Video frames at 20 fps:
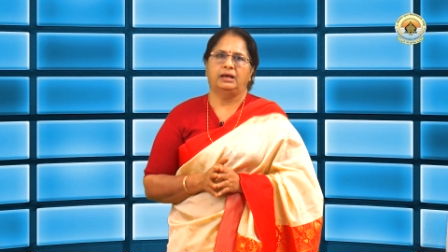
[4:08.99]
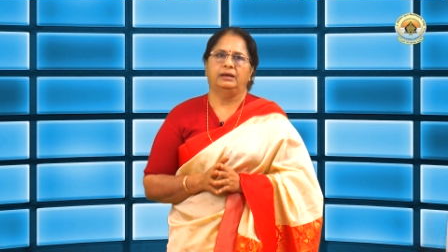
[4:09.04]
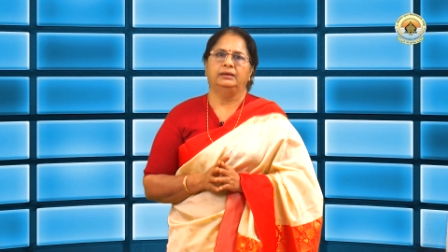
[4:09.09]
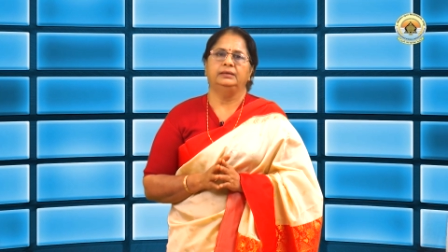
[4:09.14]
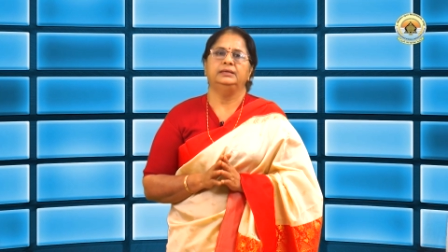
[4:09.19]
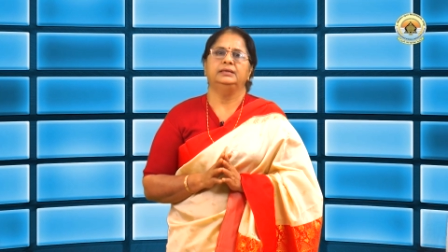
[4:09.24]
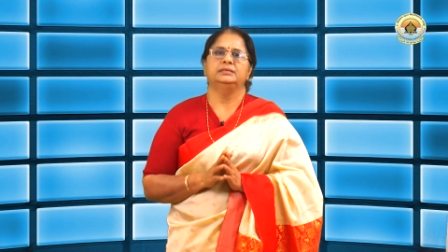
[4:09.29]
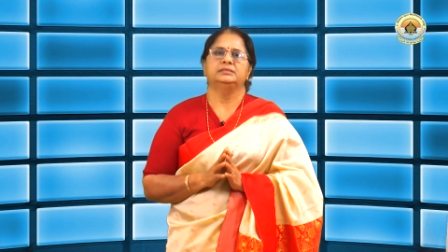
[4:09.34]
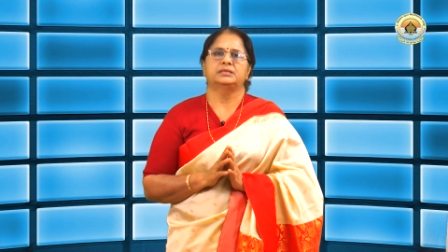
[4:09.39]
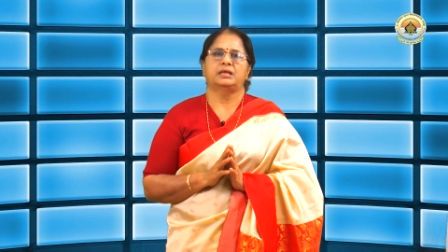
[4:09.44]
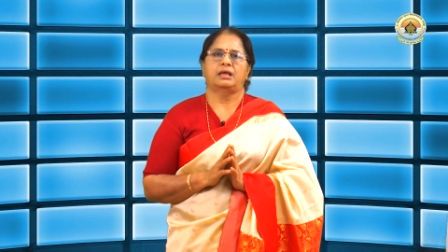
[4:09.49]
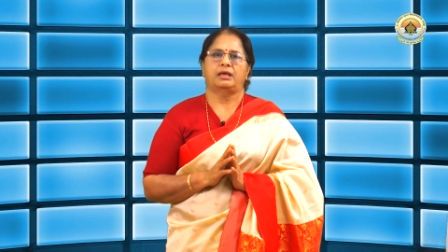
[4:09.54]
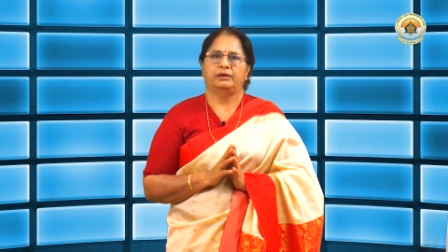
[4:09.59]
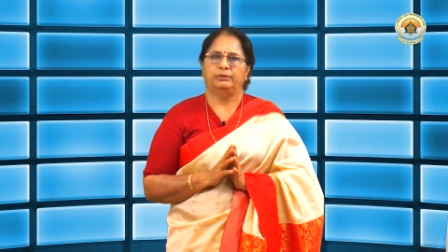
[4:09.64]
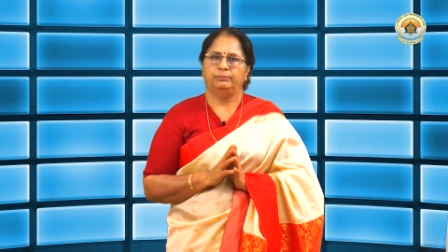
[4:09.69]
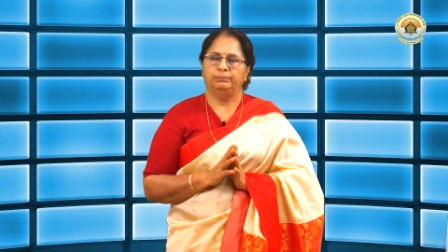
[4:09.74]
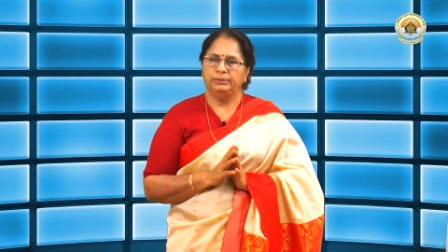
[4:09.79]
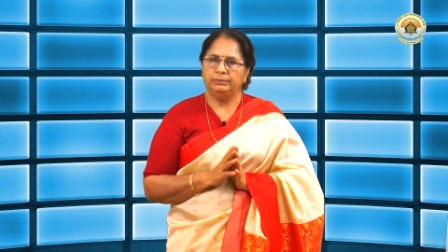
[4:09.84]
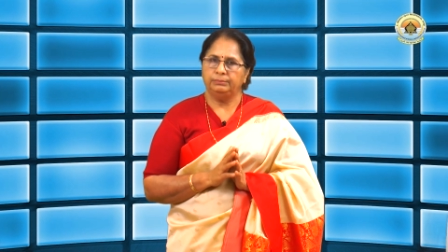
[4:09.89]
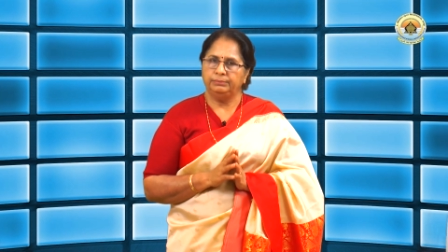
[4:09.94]

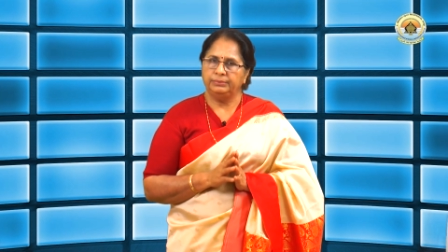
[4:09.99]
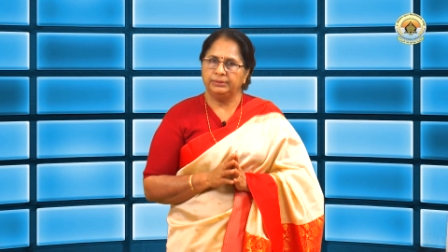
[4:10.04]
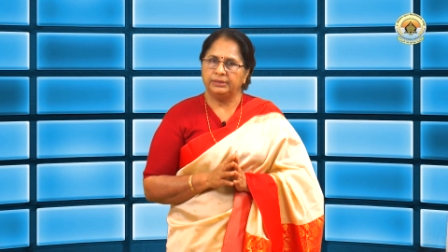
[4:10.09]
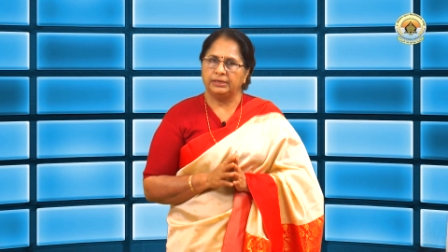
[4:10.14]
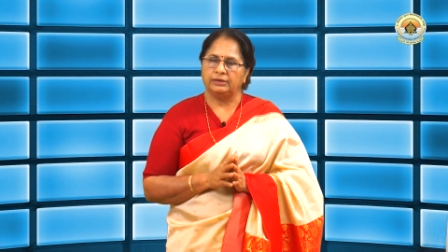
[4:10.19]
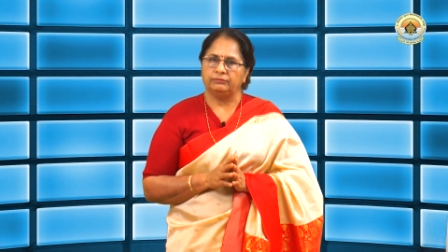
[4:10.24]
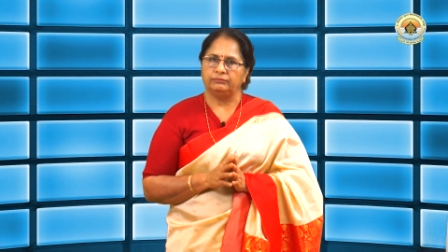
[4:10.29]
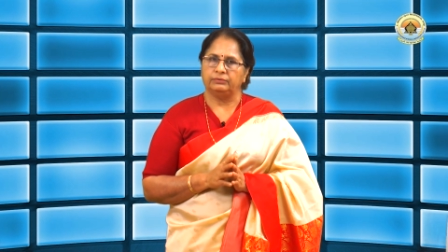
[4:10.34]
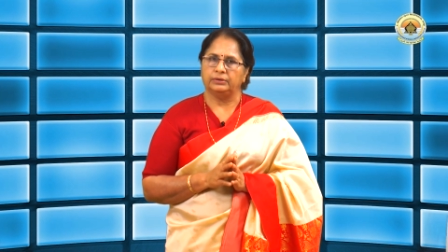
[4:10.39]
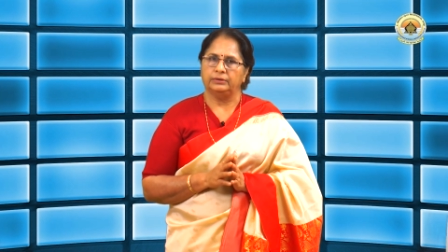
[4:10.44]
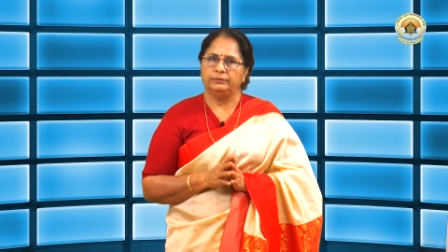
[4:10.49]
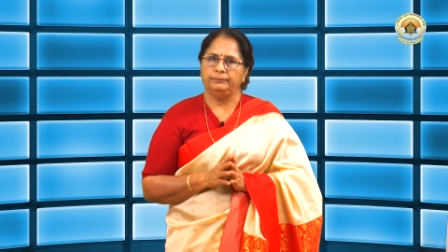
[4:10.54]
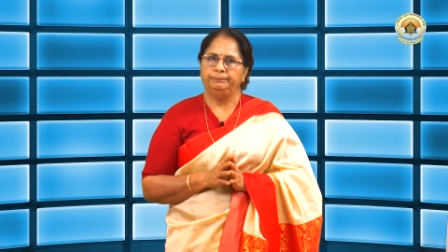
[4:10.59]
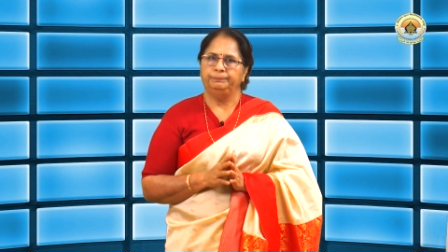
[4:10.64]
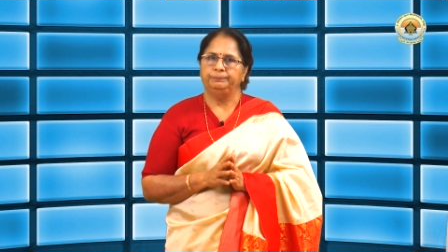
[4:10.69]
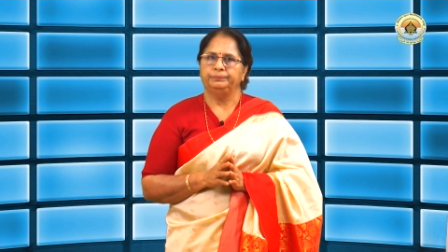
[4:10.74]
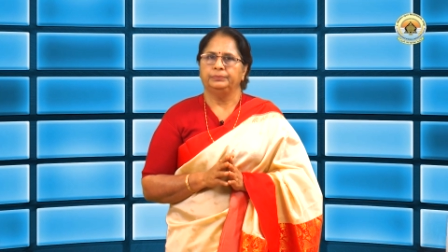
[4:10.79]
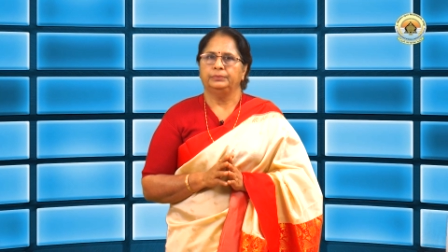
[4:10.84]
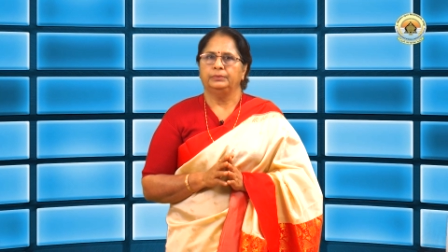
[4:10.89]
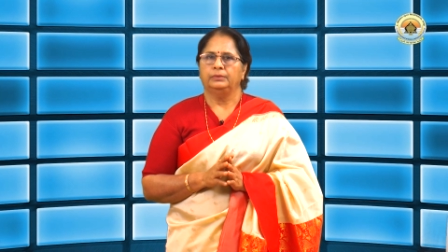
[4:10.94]
undesirable behavior
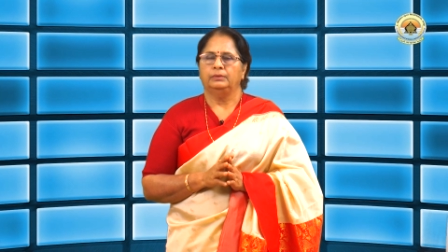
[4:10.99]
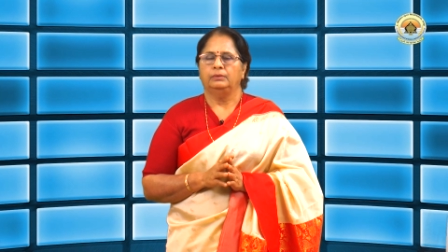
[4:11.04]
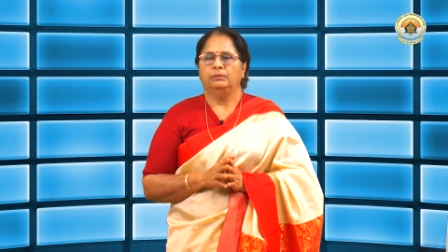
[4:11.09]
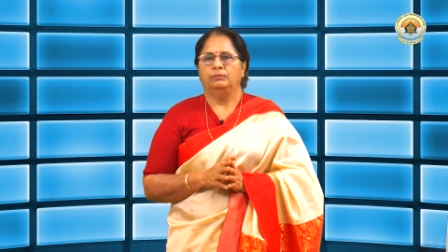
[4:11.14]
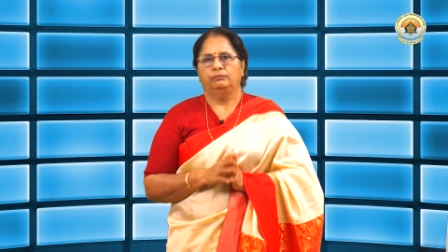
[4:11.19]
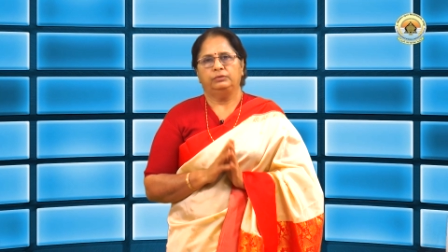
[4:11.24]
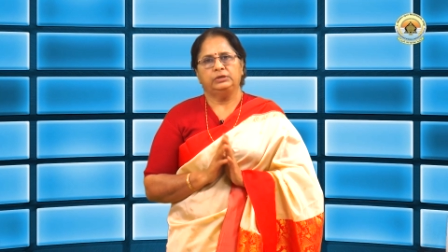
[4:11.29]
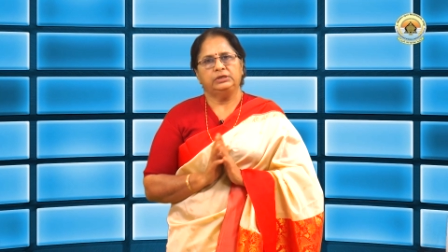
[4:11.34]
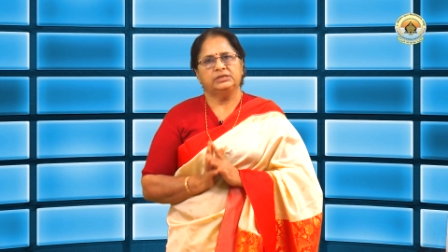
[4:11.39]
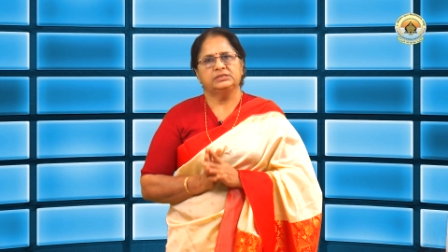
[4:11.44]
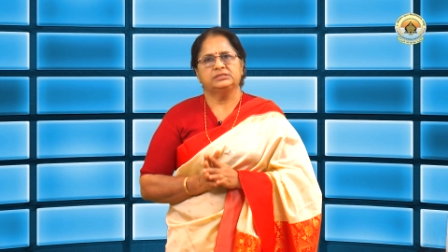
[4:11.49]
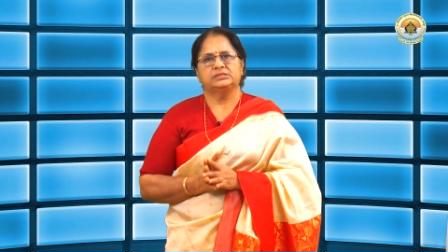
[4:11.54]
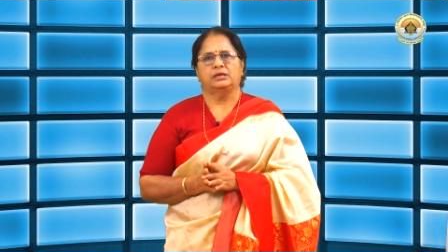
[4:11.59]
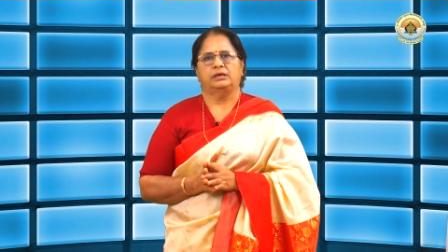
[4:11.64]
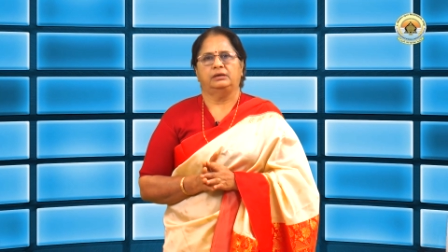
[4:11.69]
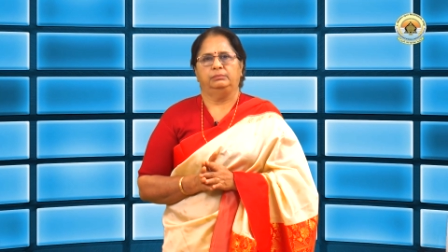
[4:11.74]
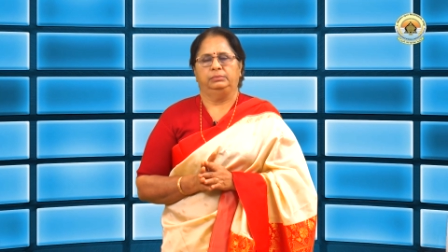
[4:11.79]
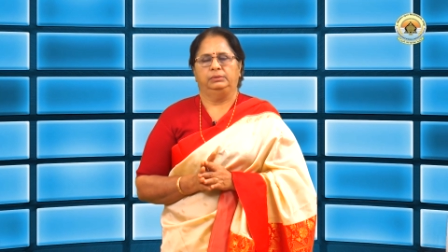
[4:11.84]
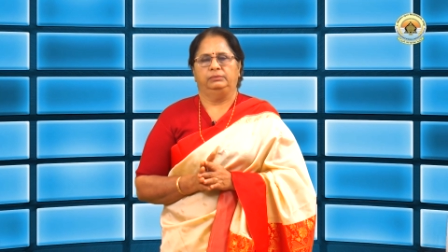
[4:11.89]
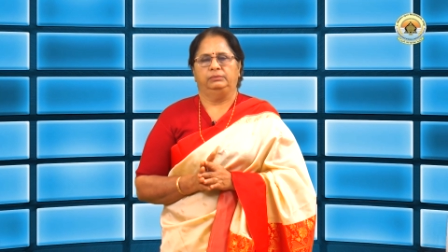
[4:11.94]
with
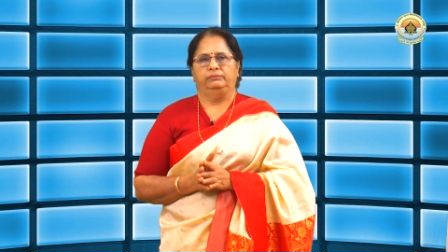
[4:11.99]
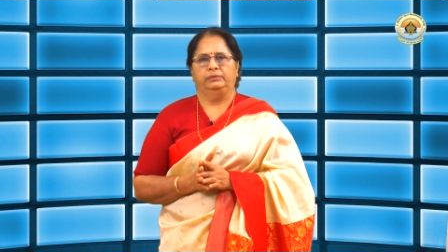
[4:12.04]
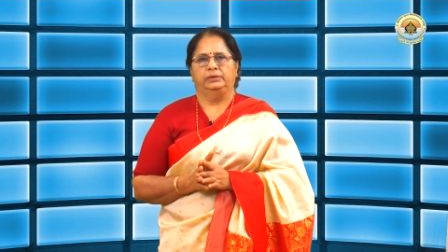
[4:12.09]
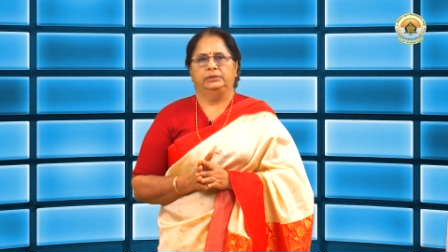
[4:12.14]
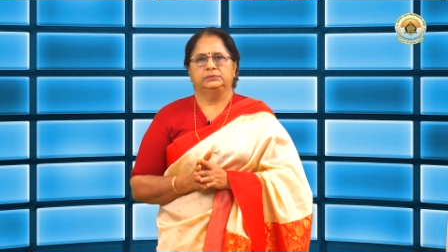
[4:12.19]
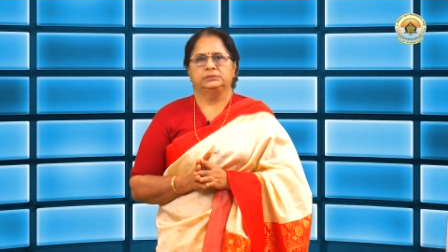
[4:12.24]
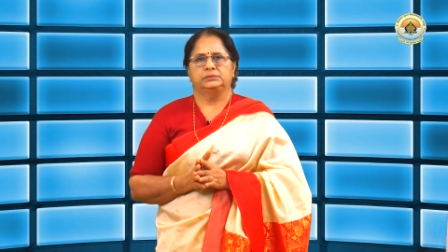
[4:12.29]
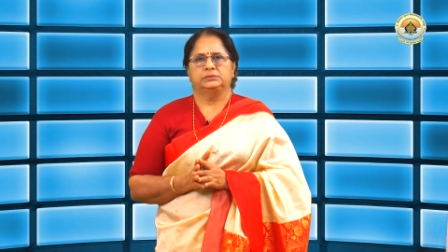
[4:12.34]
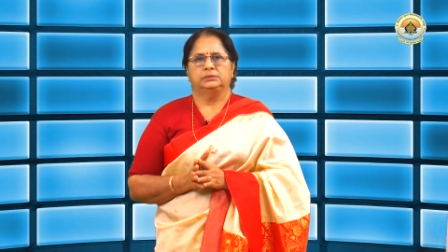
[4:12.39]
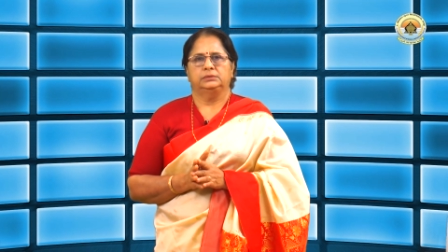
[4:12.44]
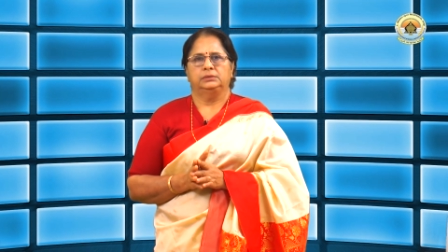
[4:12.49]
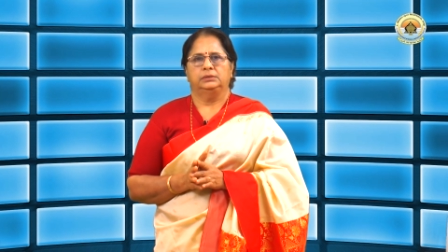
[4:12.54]
desirable ones.